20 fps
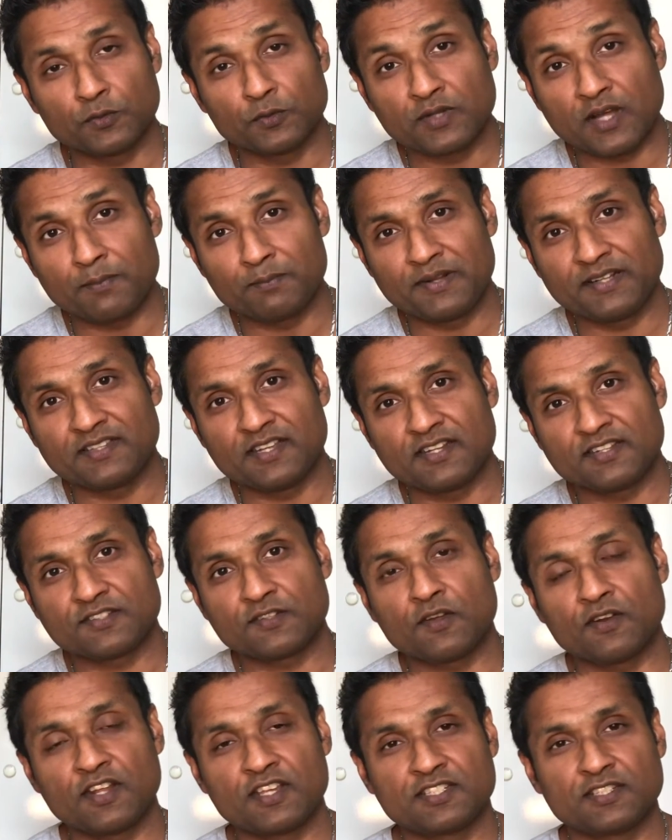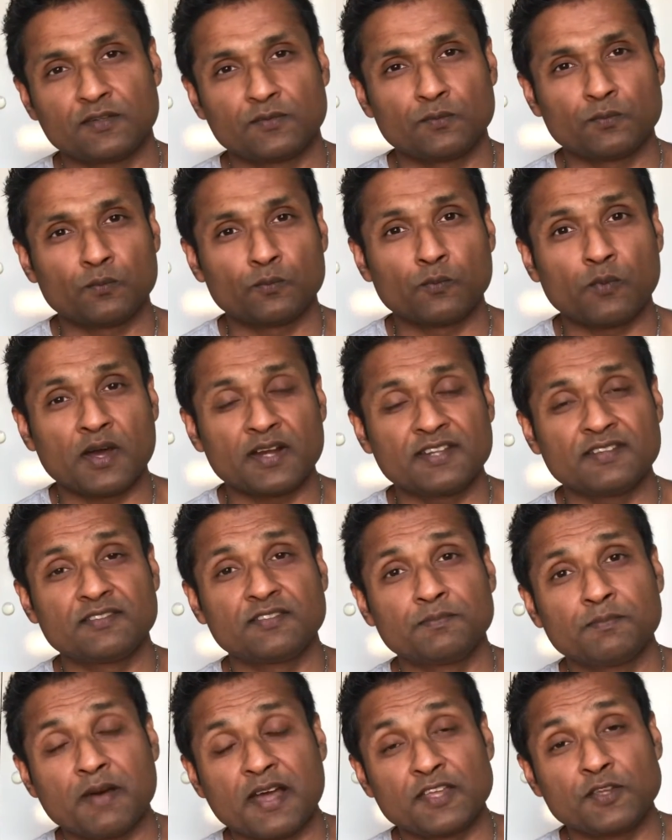complete the installation. One is
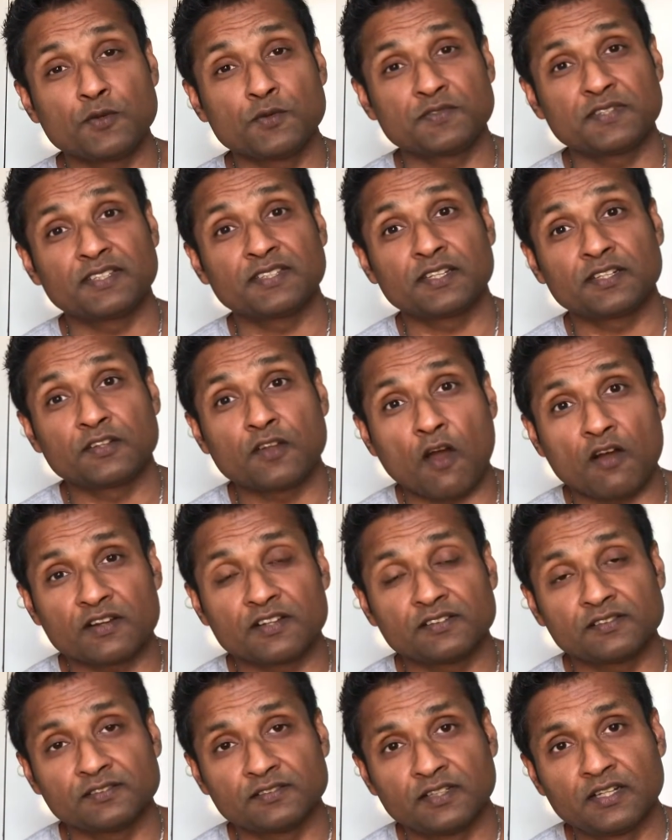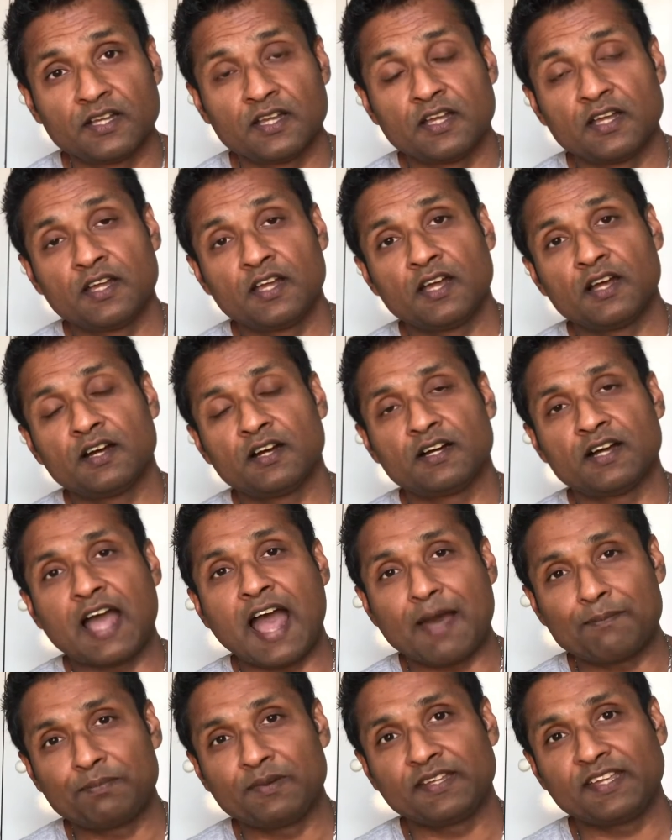by using the Docker
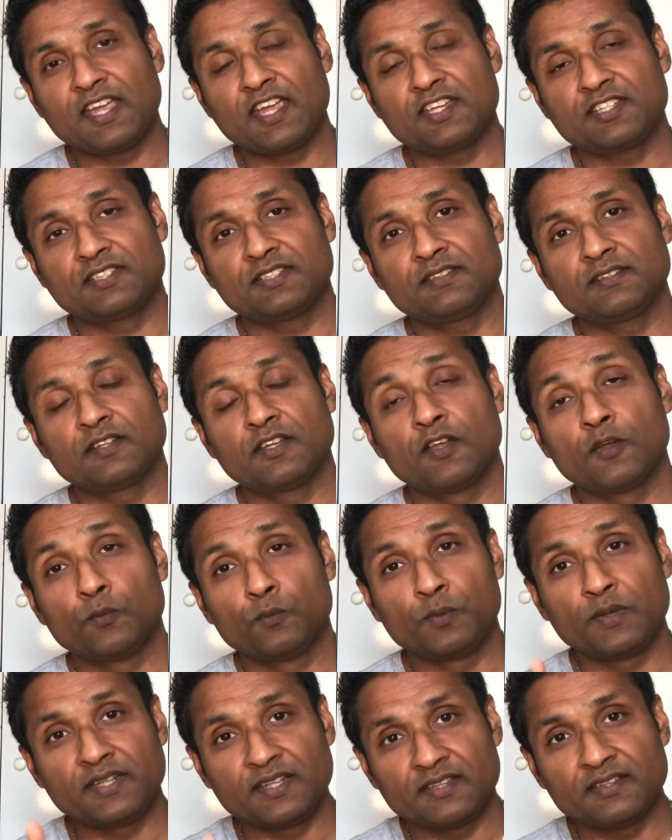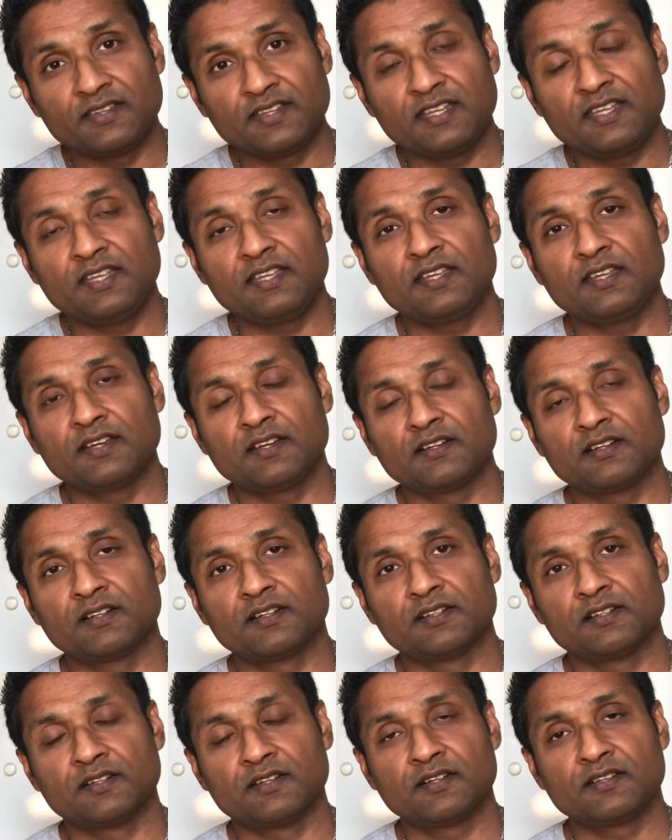application within the
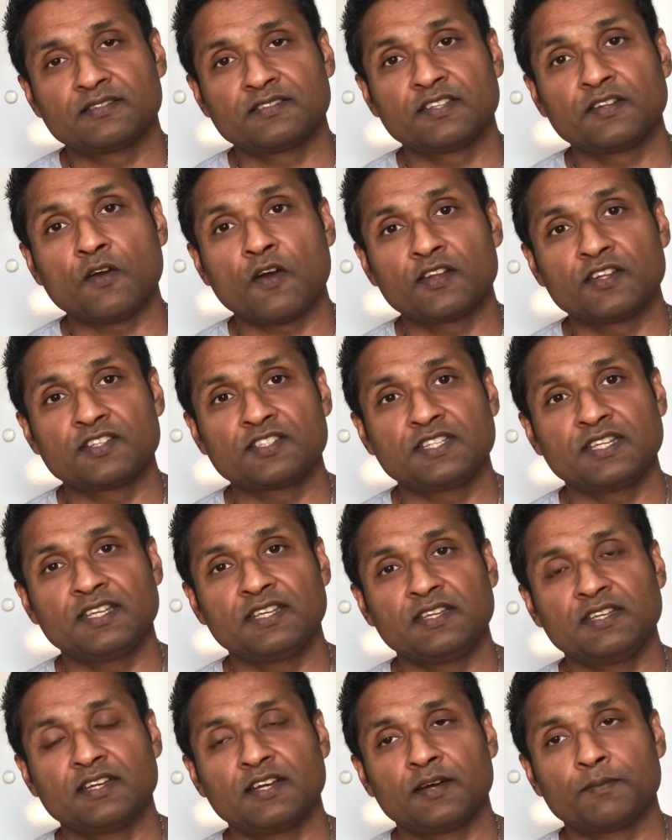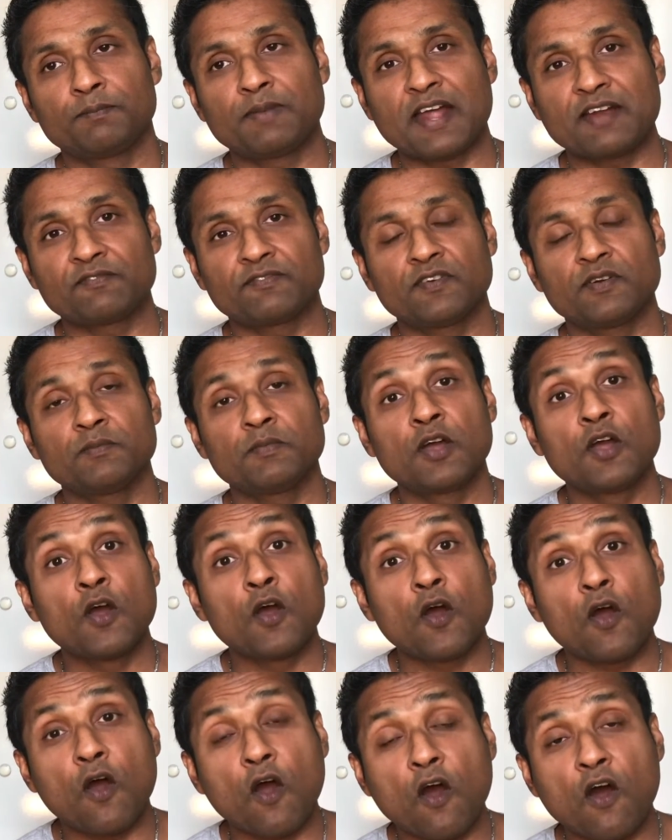Synology platform,
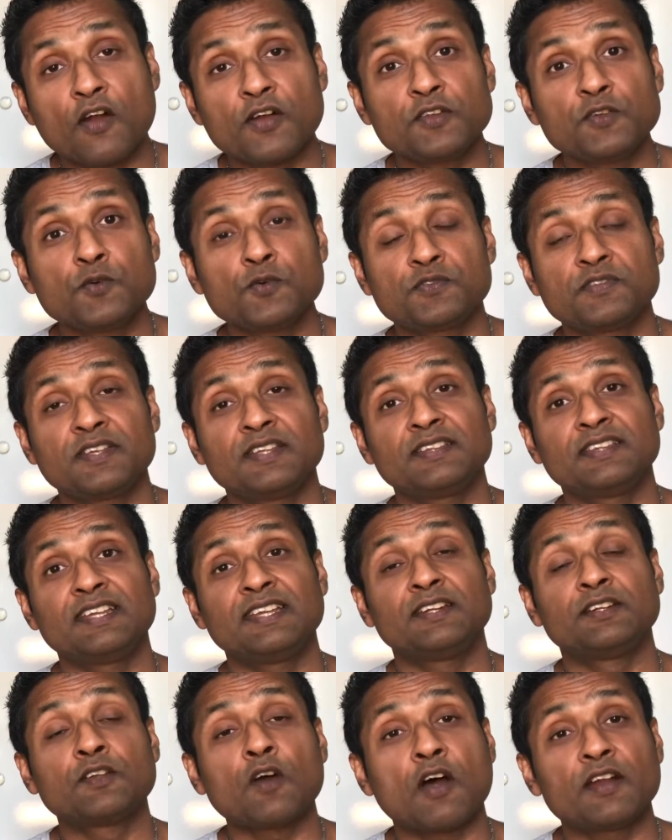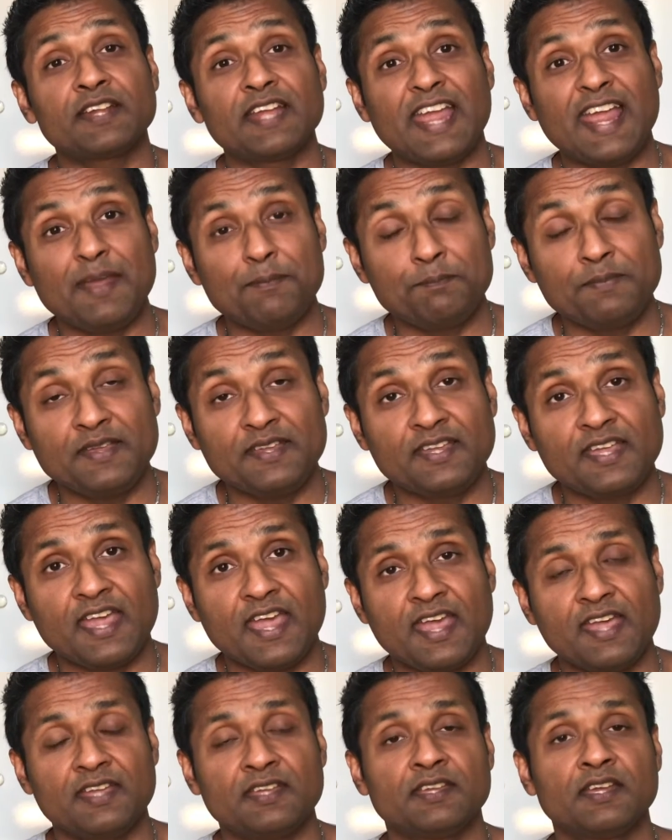or using the
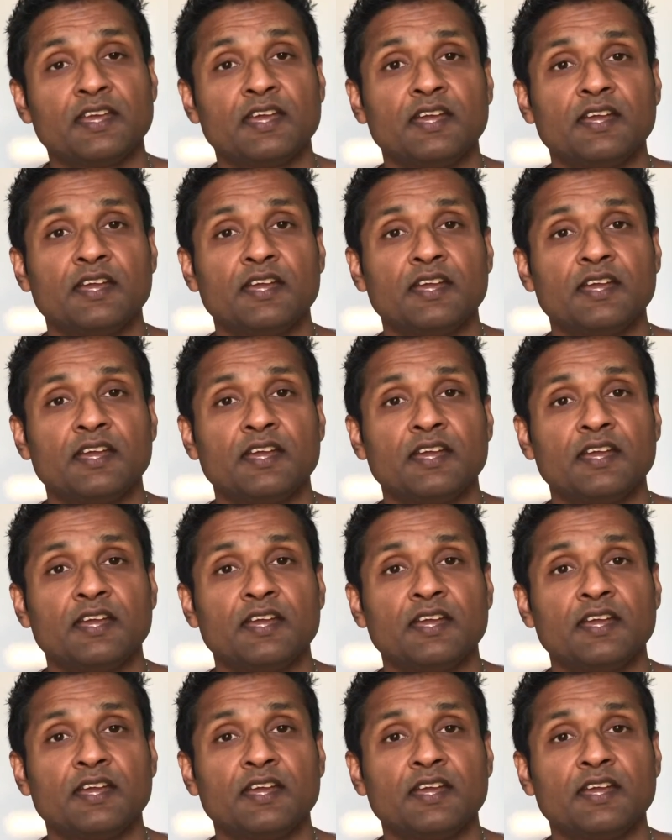.apk